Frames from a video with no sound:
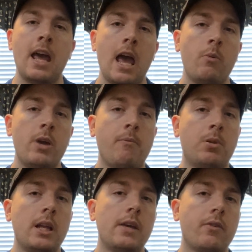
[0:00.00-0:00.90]
and we have
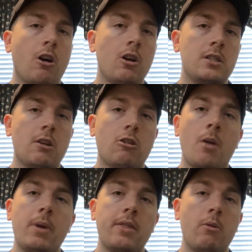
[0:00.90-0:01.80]
plenty of cards that are
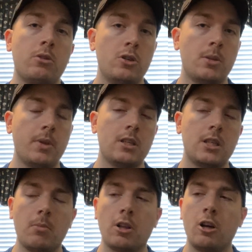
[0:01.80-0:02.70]
coming that would do something
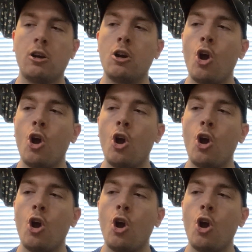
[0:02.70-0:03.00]
similar,